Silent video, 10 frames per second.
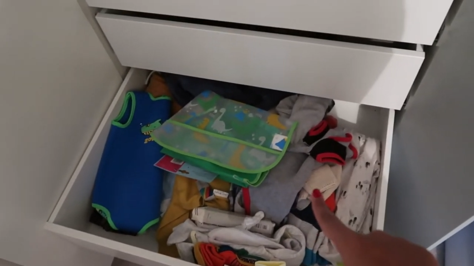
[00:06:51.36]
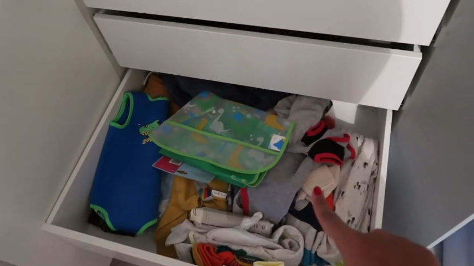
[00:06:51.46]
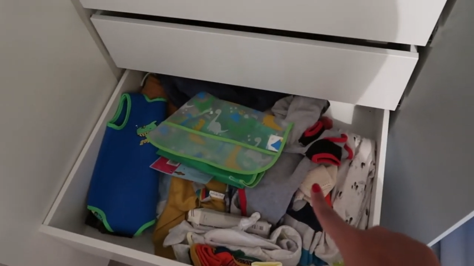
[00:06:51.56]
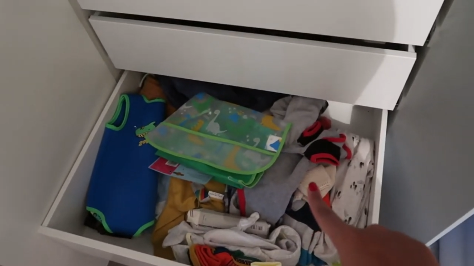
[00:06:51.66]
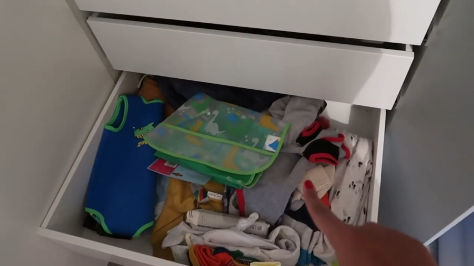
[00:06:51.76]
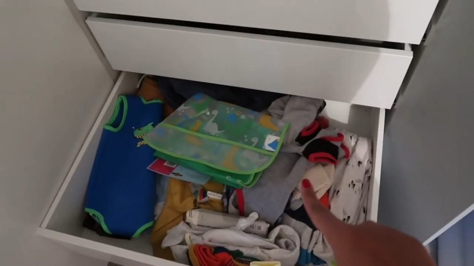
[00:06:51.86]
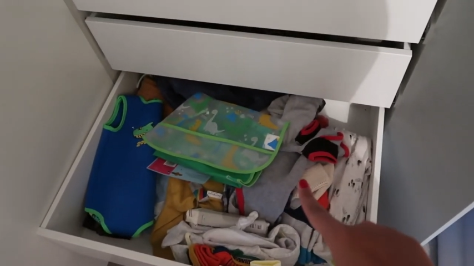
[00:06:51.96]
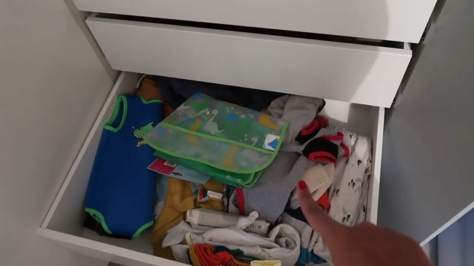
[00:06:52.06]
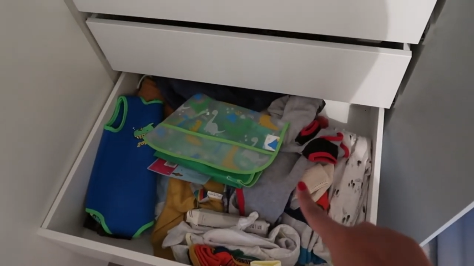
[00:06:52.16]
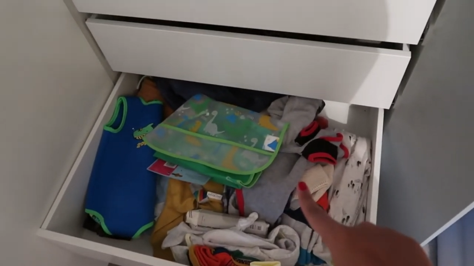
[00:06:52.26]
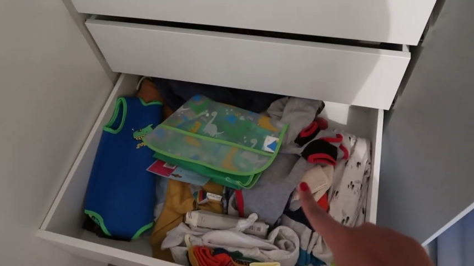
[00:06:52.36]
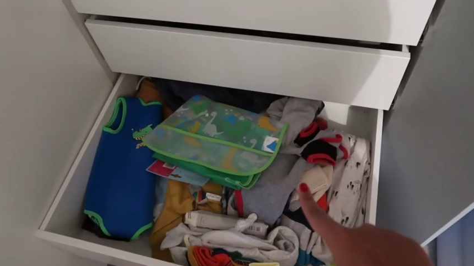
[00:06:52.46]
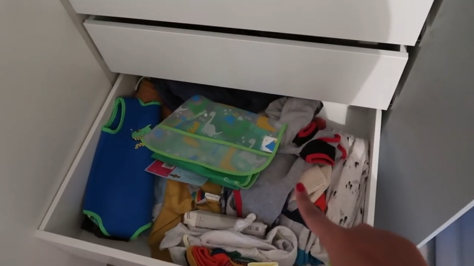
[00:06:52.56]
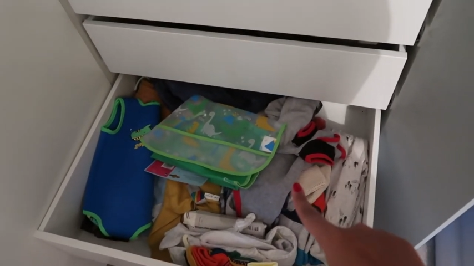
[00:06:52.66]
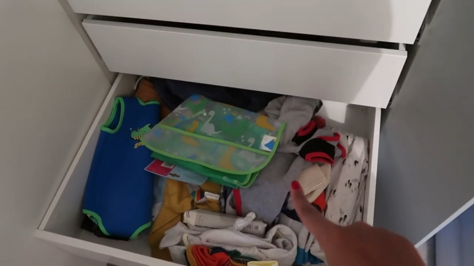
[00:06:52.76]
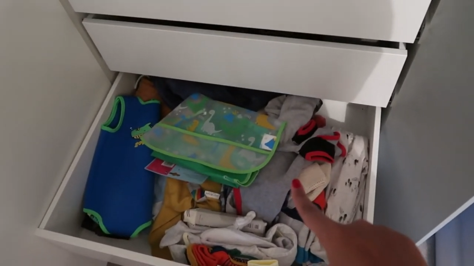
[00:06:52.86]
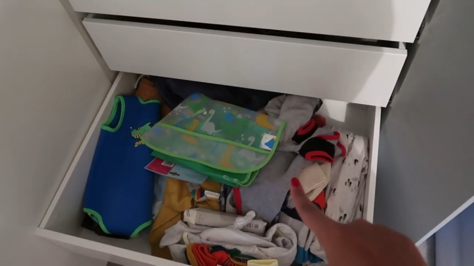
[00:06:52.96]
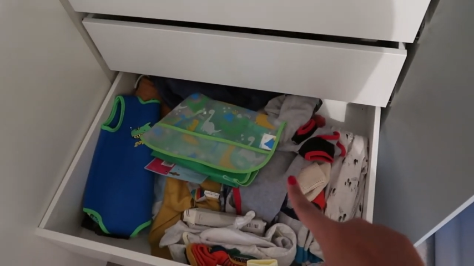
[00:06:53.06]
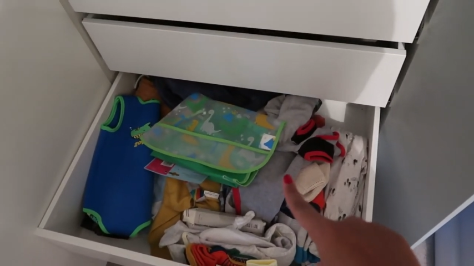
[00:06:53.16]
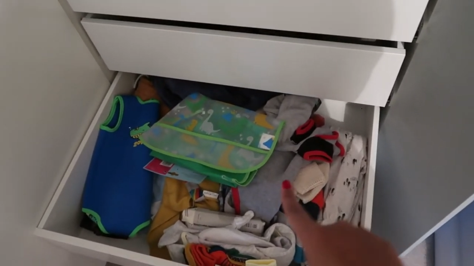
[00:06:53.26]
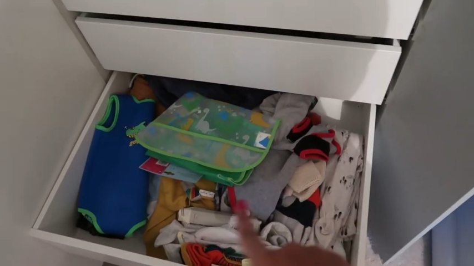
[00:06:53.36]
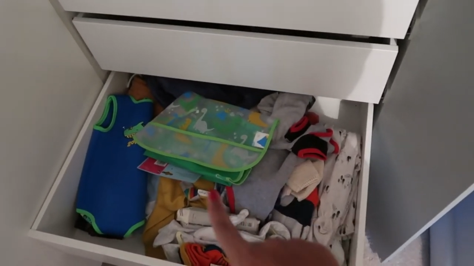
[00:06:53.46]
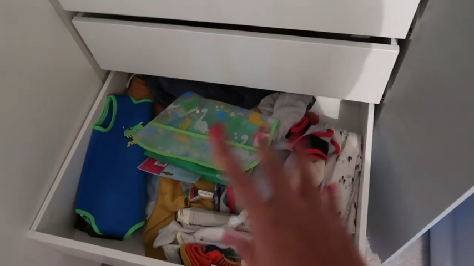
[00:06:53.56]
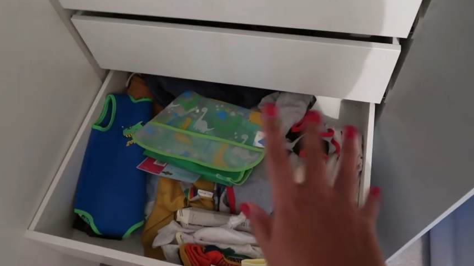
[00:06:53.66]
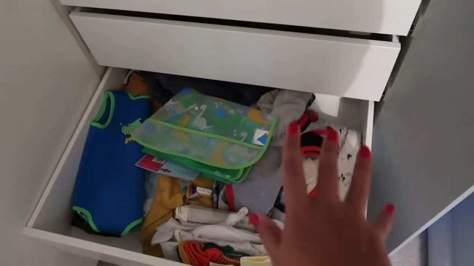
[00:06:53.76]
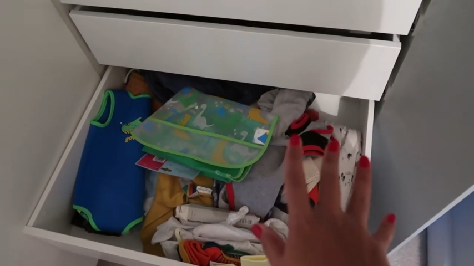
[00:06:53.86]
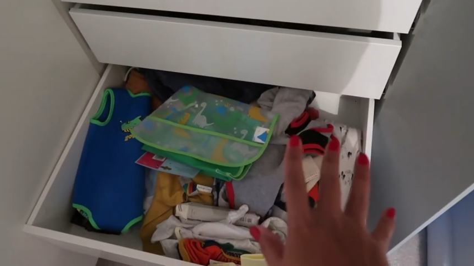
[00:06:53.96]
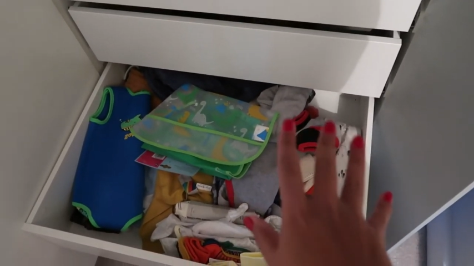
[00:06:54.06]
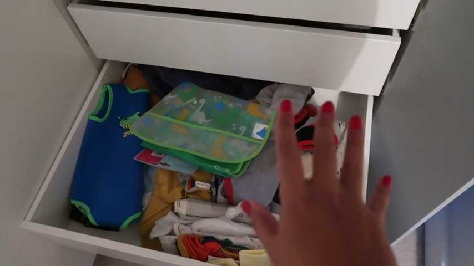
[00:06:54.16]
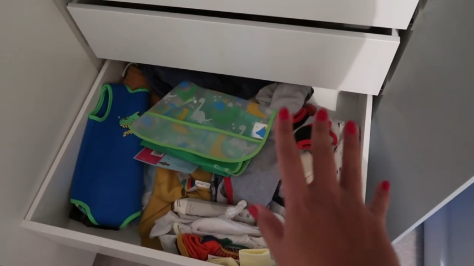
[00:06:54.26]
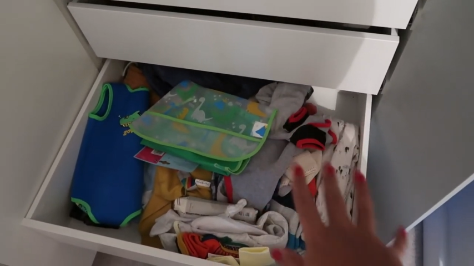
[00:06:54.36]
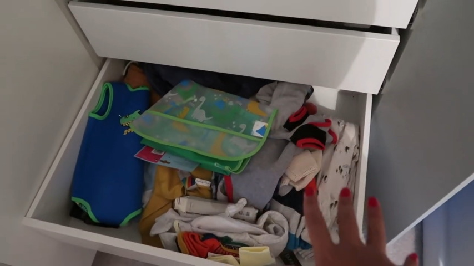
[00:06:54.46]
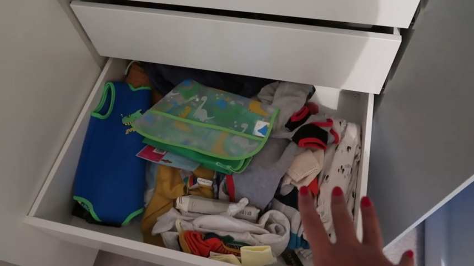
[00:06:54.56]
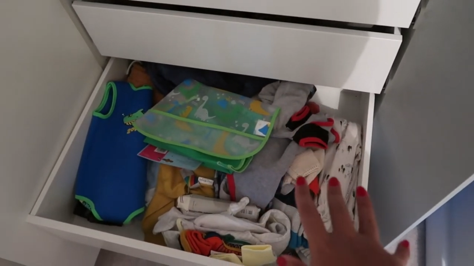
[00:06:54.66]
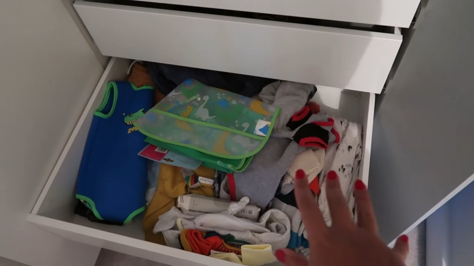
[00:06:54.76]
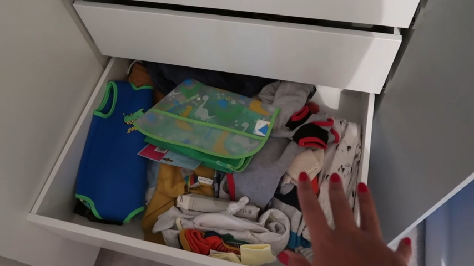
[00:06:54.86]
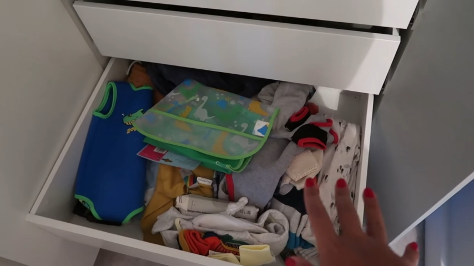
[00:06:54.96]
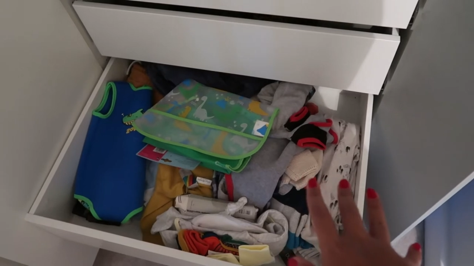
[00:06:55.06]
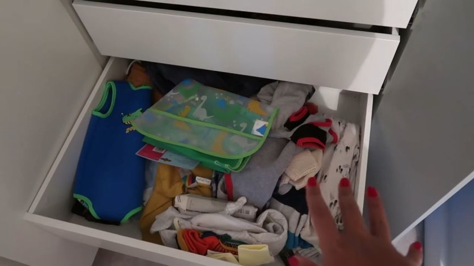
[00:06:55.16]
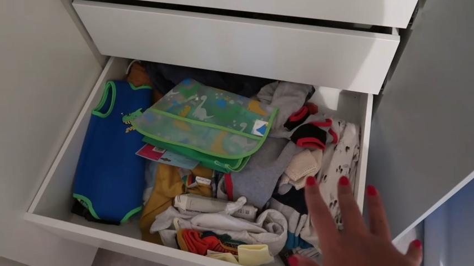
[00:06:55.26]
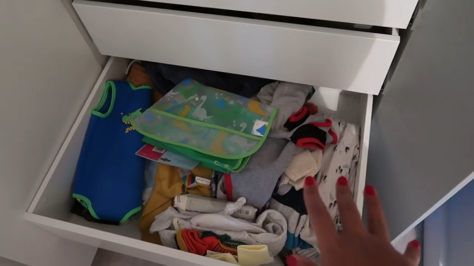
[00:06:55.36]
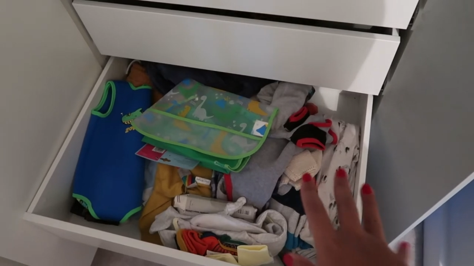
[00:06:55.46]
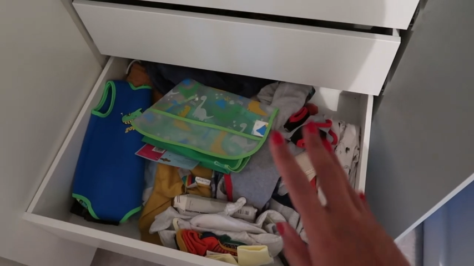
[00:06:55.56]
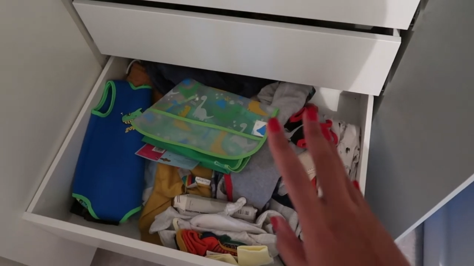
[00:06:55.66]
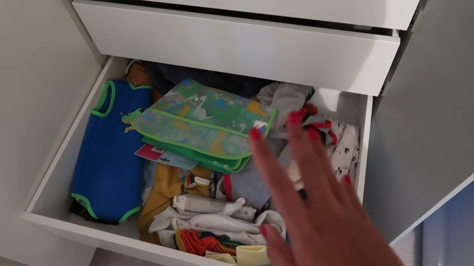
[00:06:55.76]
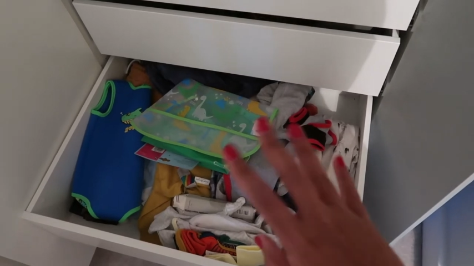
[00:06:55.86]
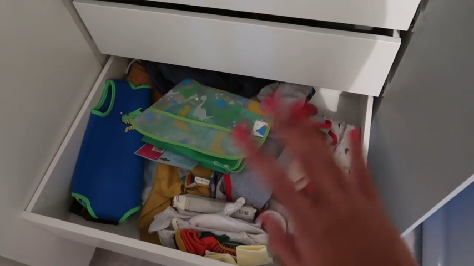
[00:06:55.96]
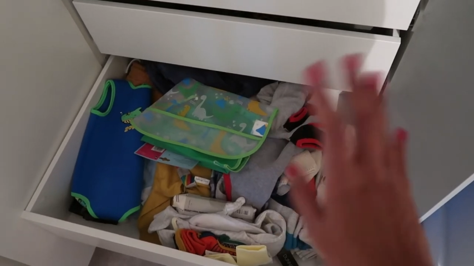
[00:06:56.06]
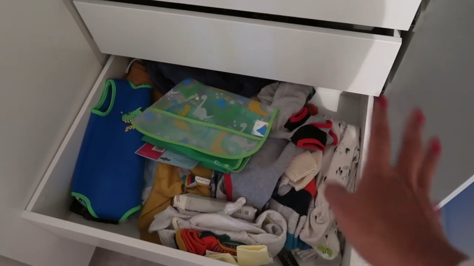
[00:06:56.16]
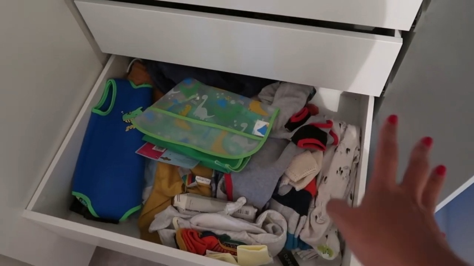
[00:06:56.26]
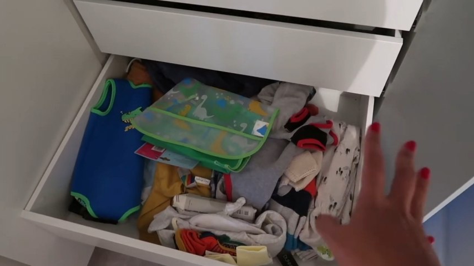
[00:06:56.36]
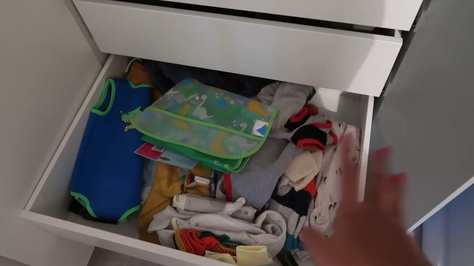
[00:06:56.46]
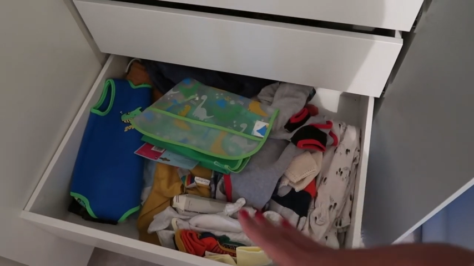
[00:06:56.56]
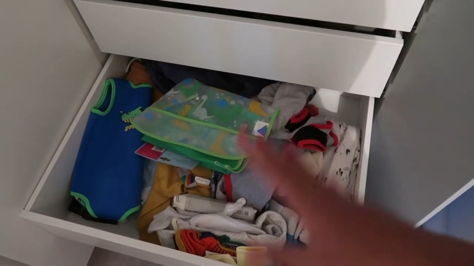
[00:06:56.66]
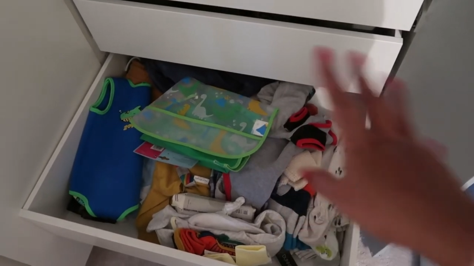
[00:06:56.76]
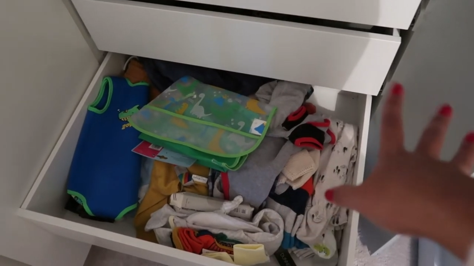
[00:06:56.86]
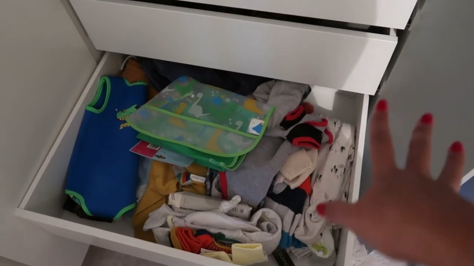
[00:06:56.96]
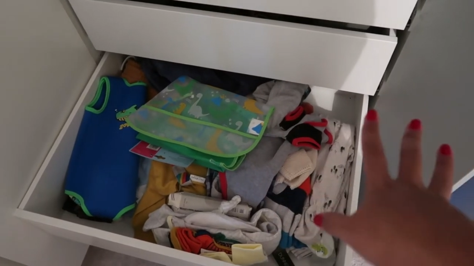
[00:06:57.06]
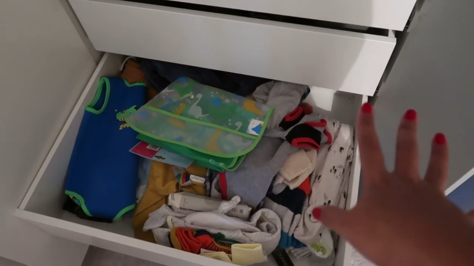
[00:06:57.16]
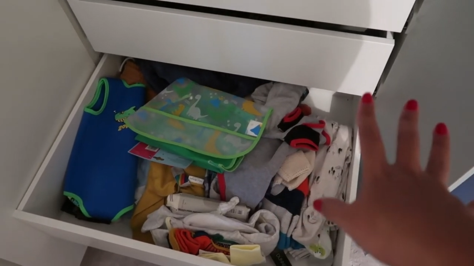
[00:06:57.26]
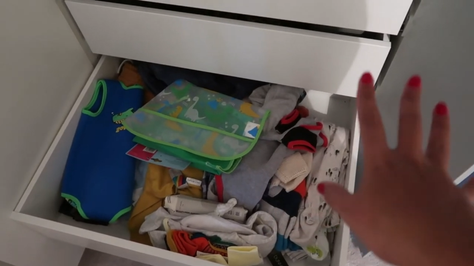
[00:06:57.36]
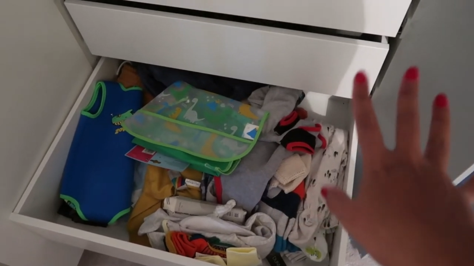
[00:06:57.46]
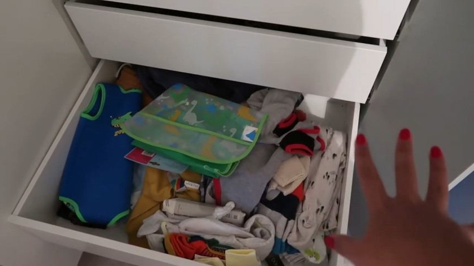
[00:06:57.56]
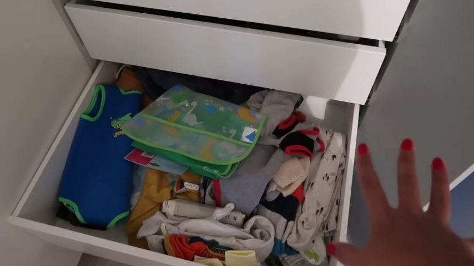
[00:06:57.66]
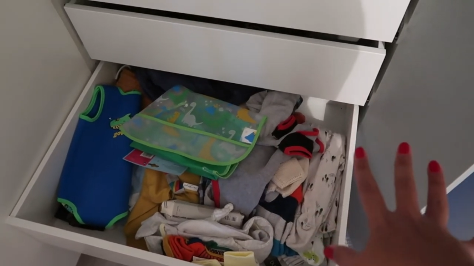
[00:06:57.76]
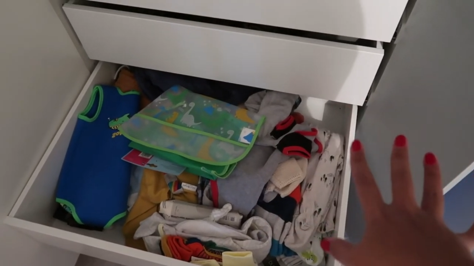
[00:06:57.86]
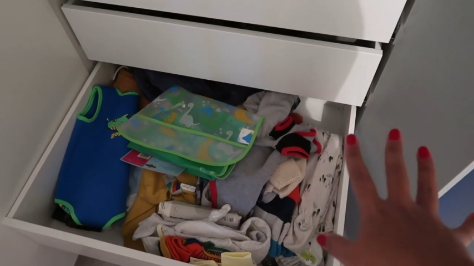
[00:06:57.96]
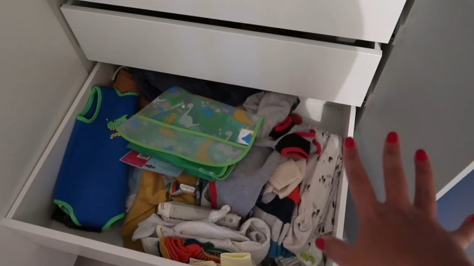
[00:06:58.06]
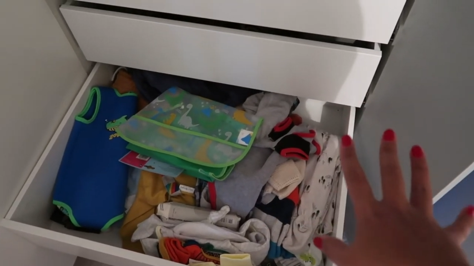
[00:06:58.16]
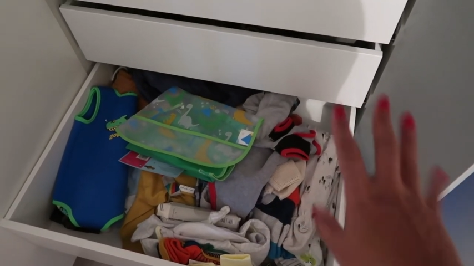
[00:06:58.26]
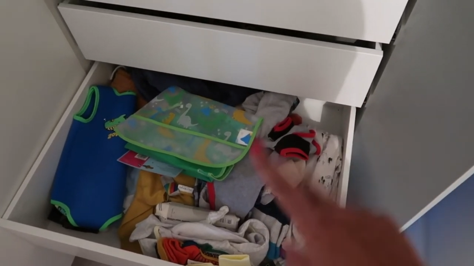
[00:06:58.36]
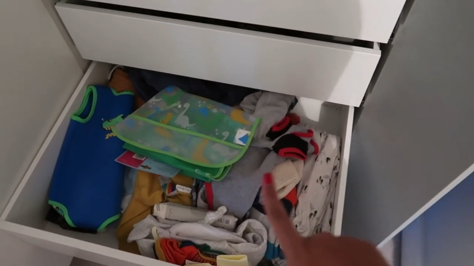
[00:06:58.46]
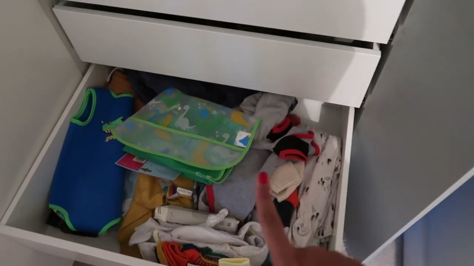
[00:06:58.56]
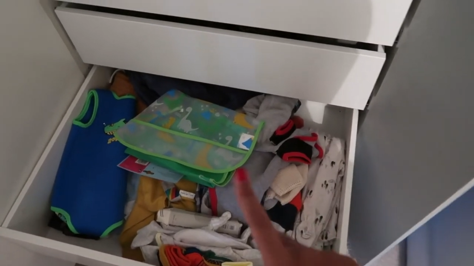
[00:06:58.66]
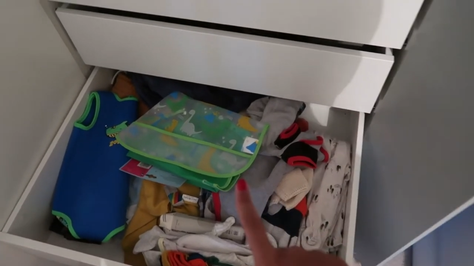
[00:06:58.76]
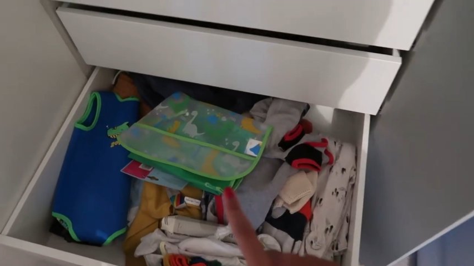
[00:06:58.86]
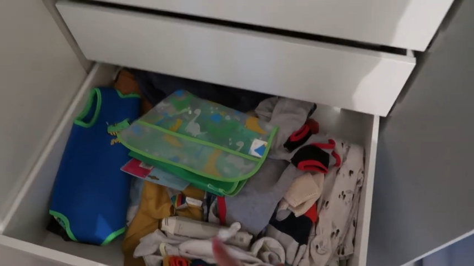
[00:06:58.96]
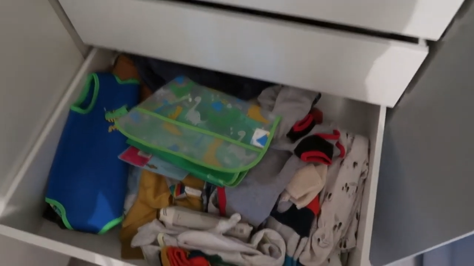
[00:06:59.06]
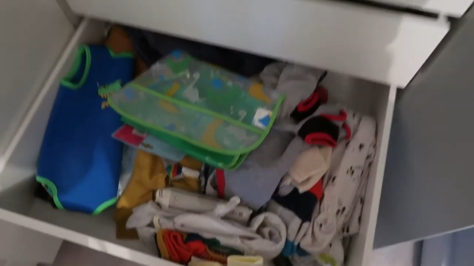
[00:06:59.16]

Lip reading: Nobody's mouth can be seen.